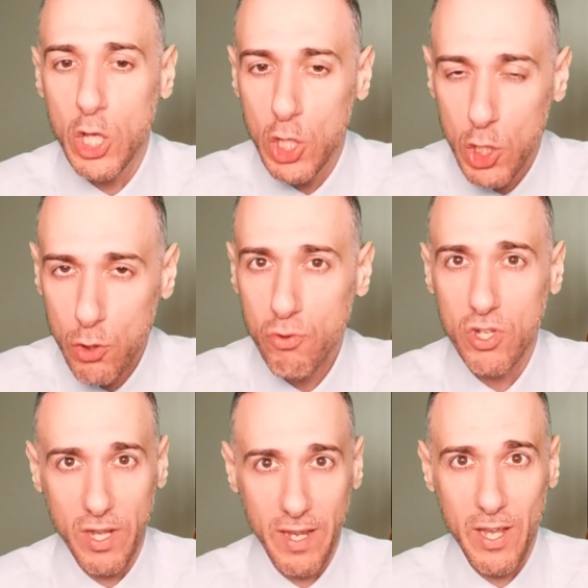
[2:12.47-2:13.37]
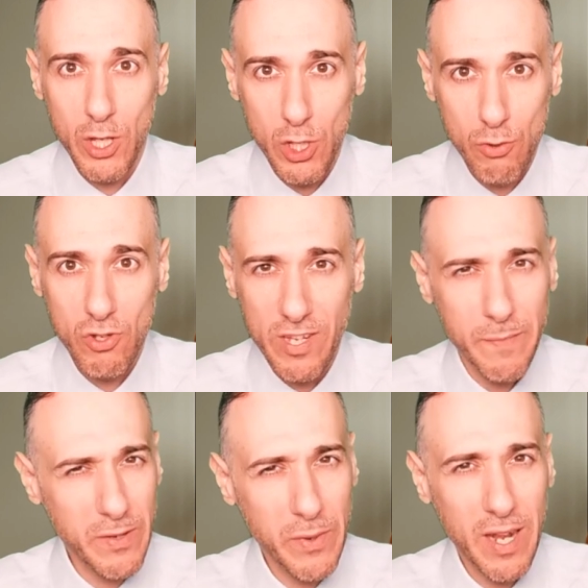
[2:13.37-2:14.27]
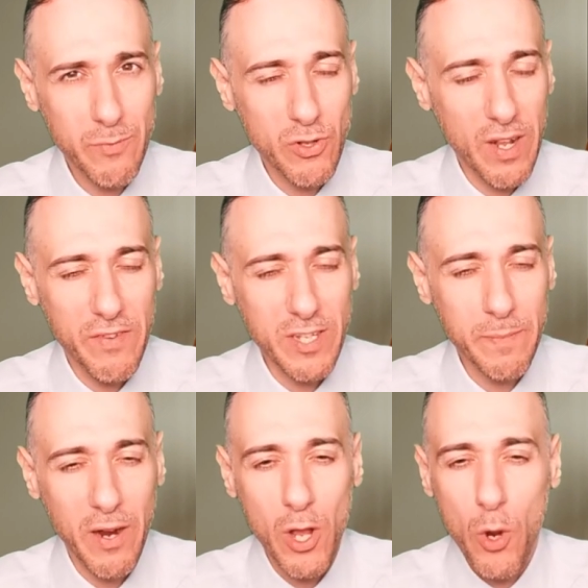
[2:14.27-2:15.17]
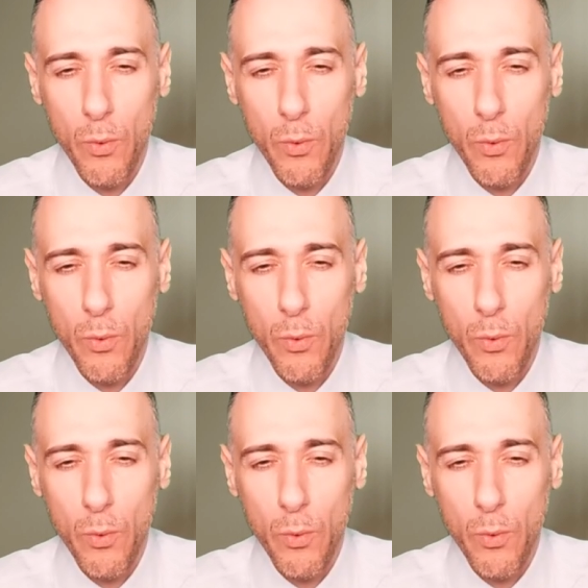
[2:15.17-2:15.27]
Usually, especially when it comes to an FX pair,